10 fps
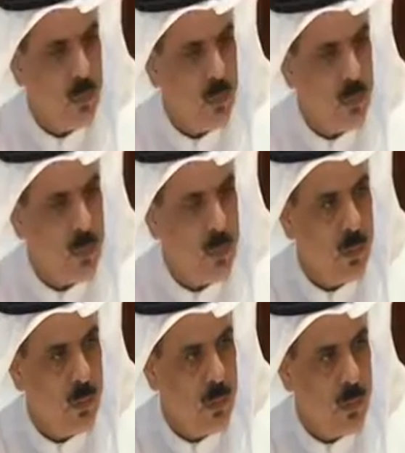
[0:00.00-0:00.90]

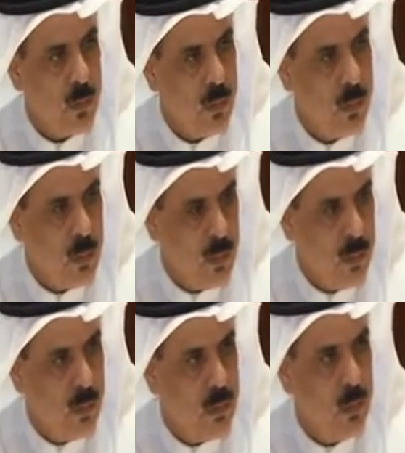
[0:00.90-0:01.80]

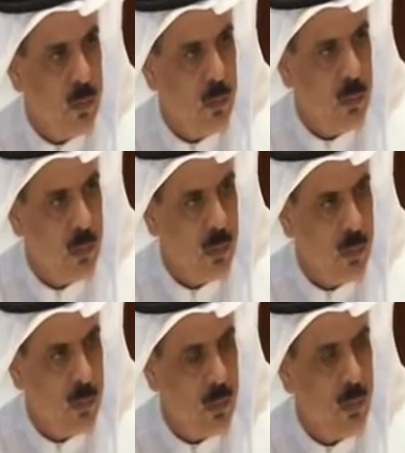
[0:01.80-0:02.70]
Nothing is said.